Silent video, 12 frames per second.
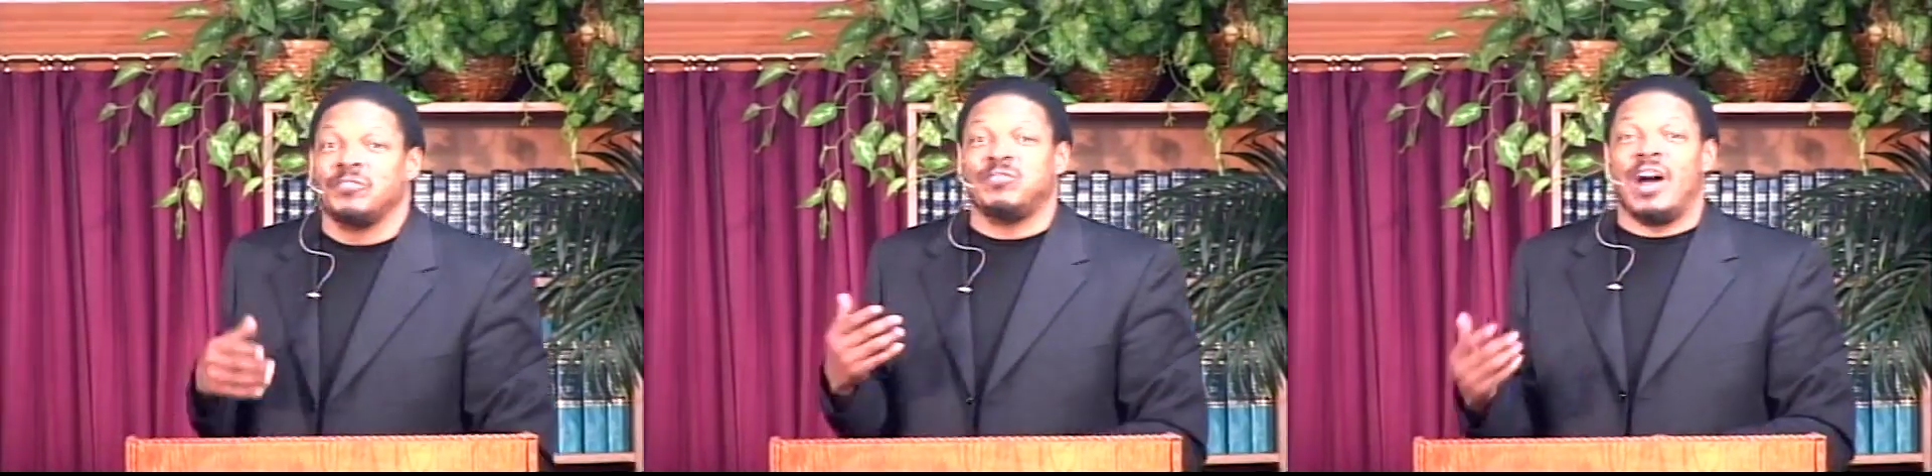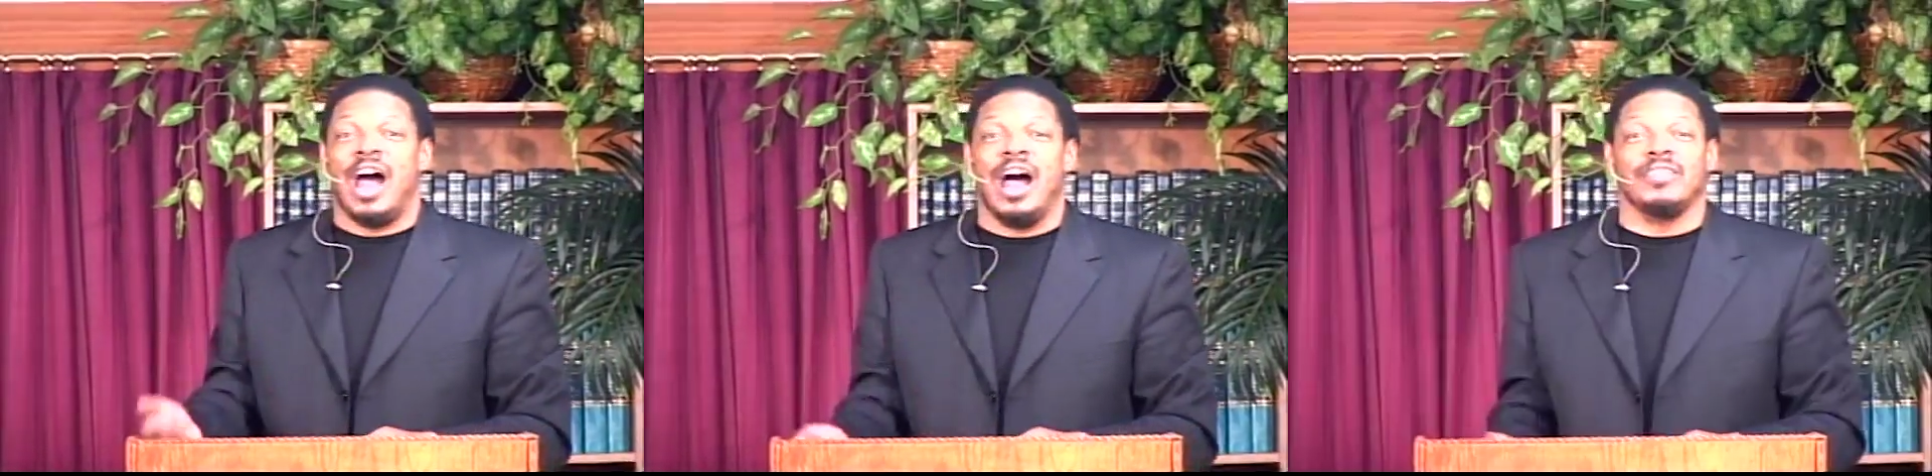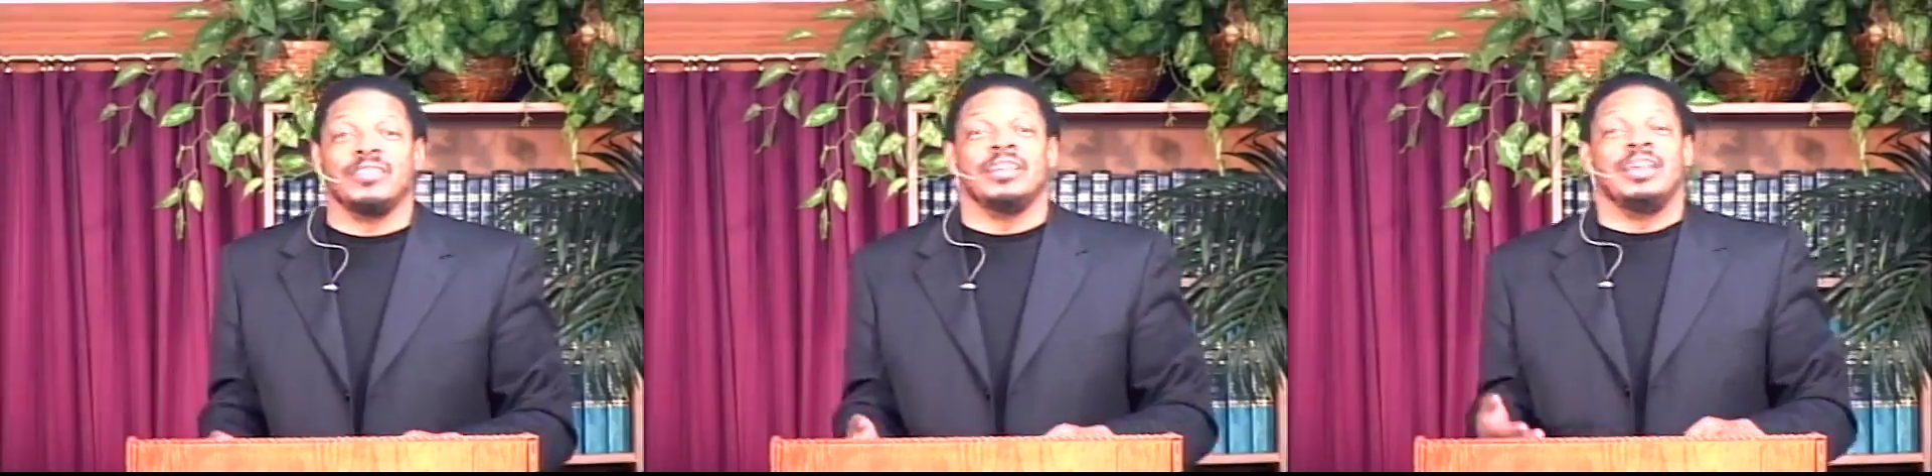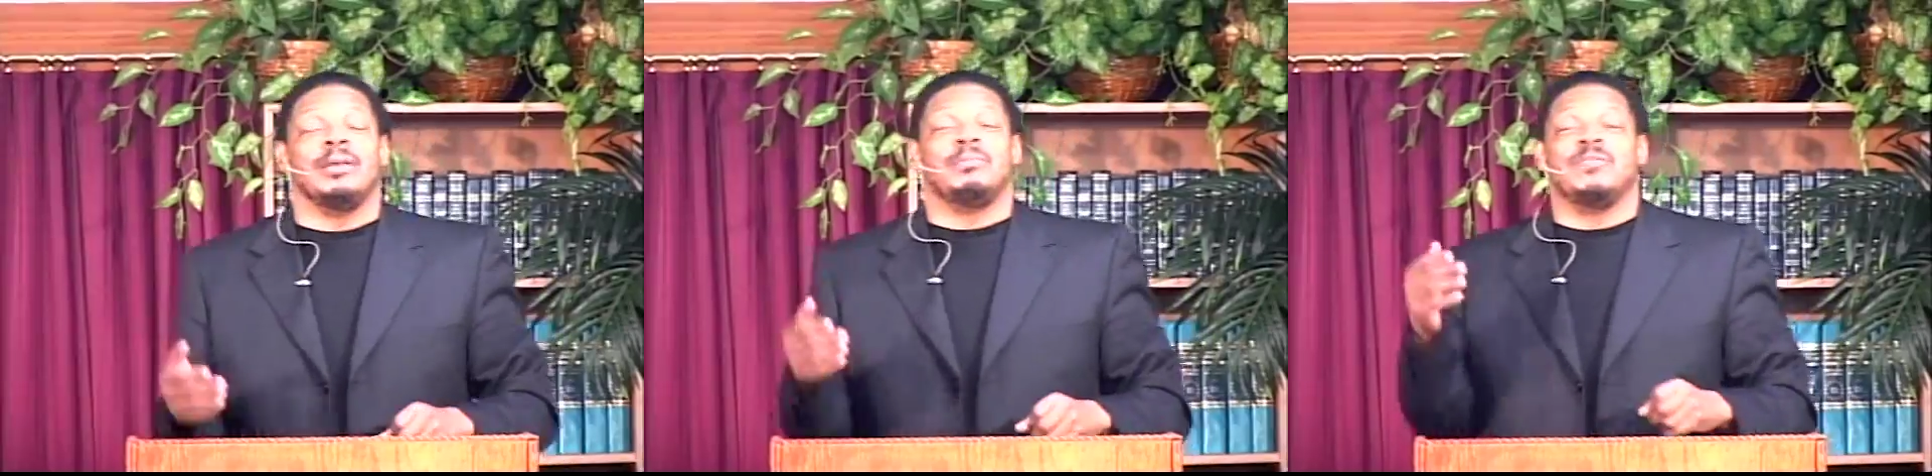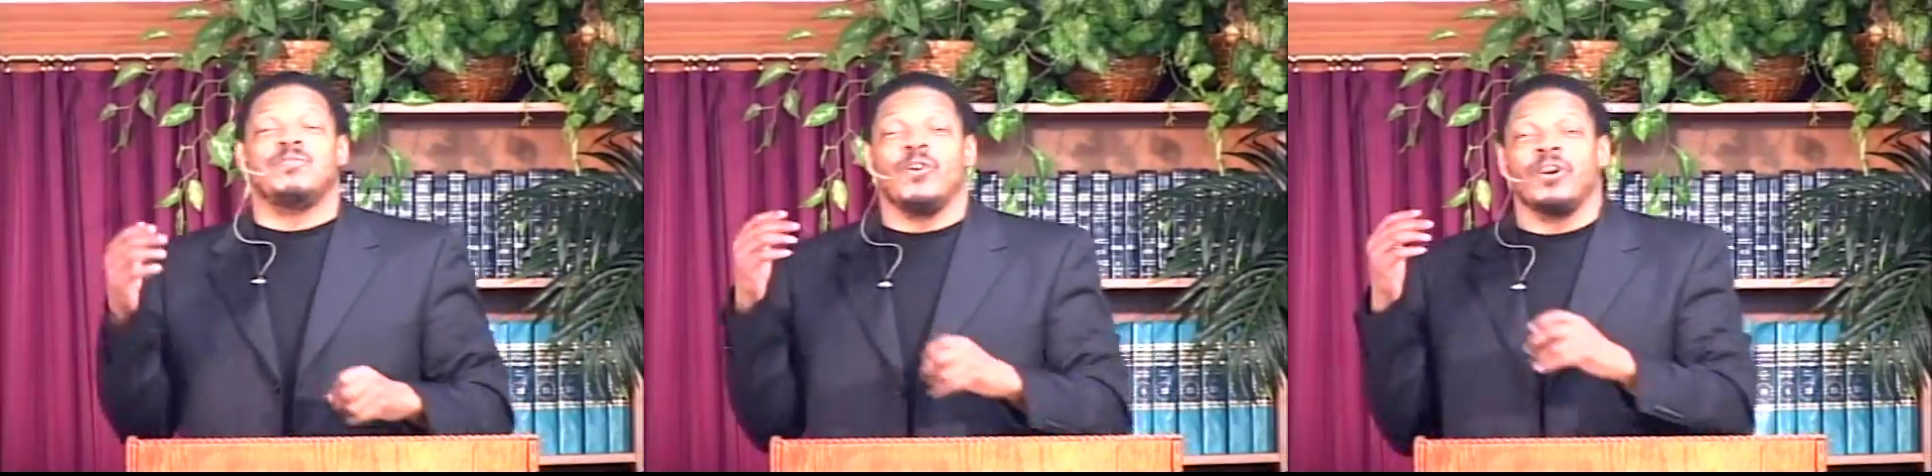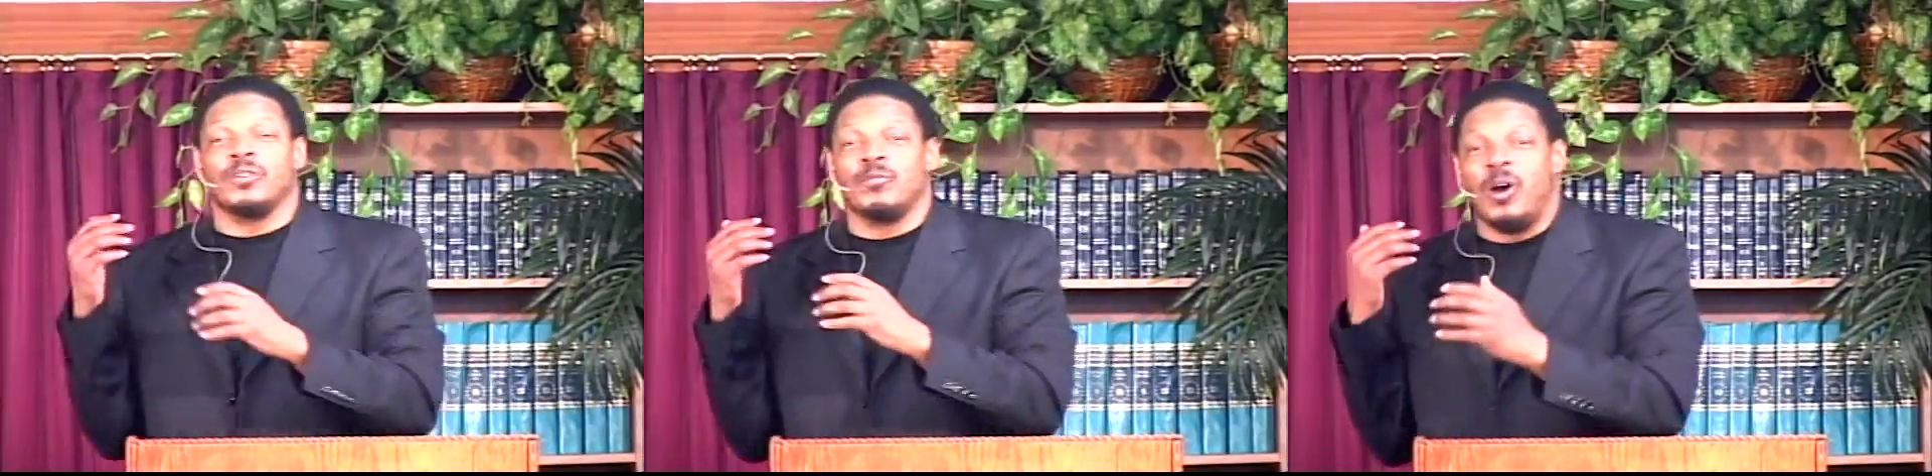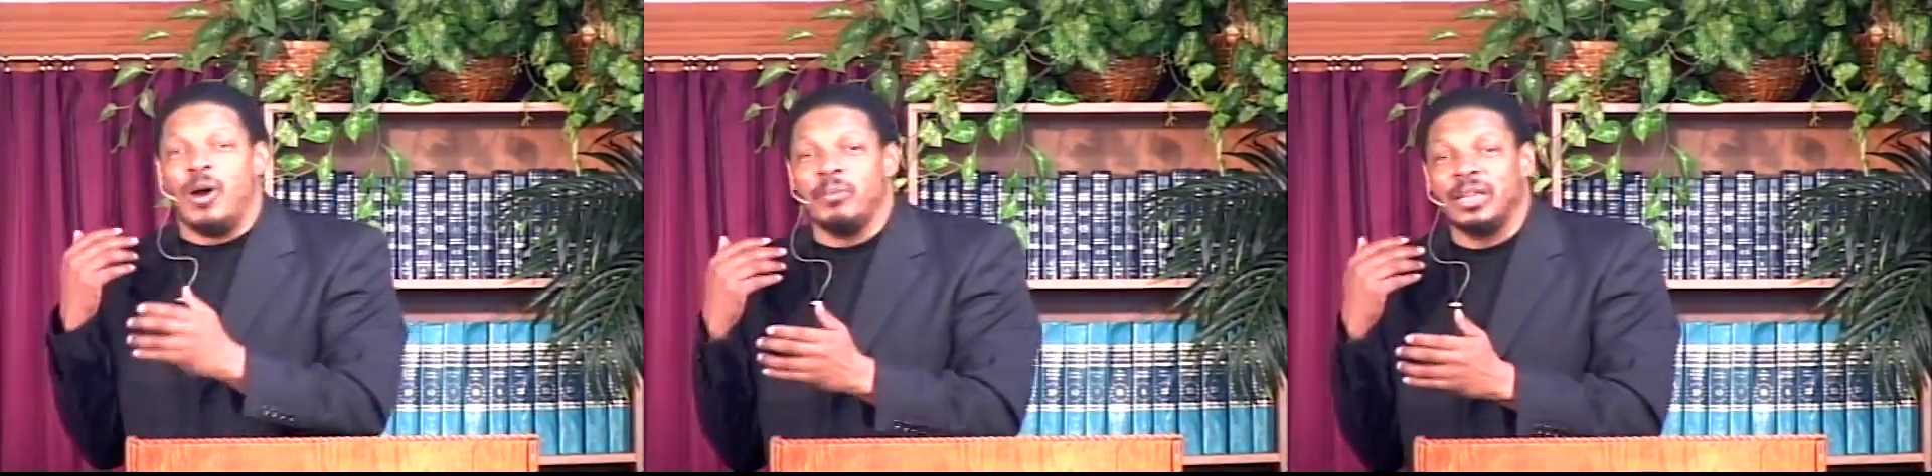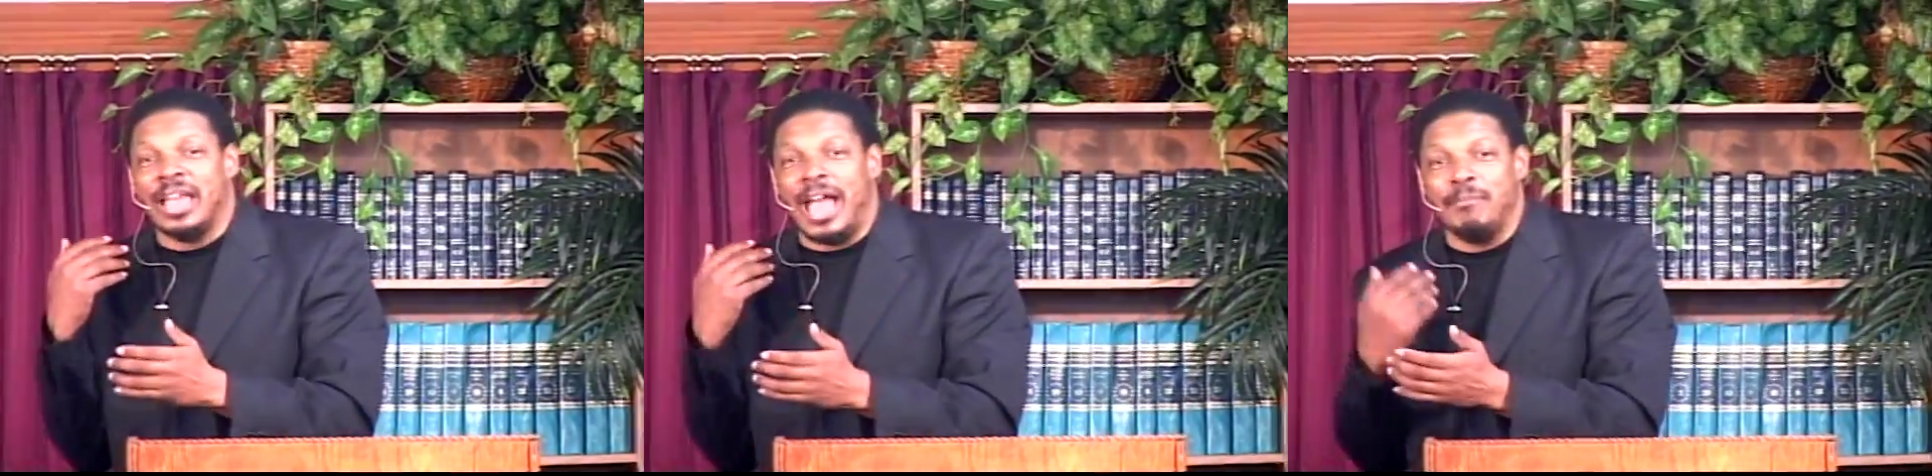father, before the
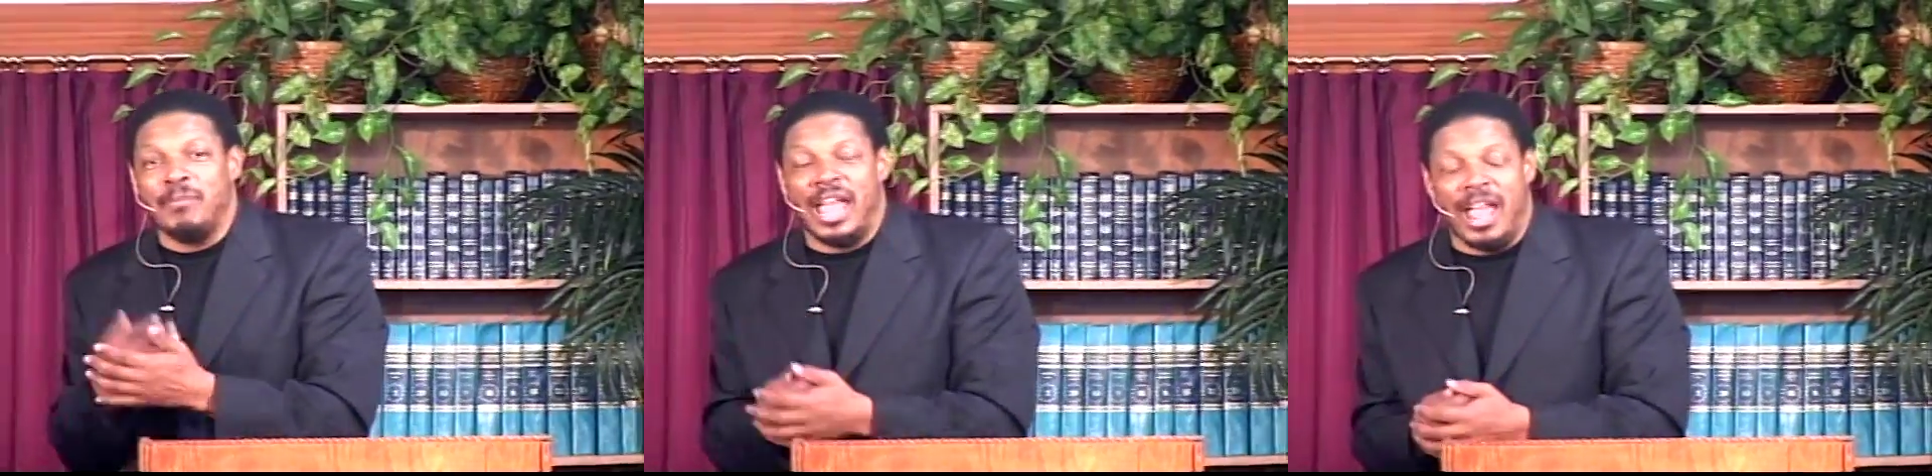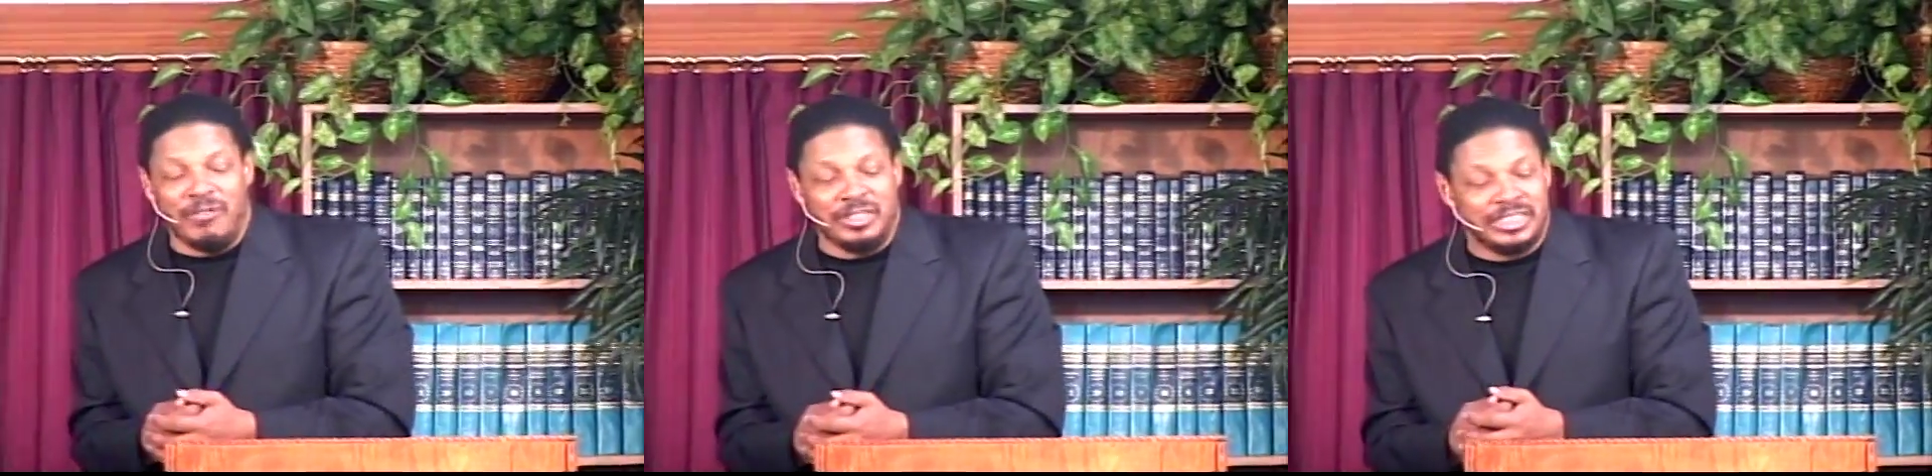woman got married,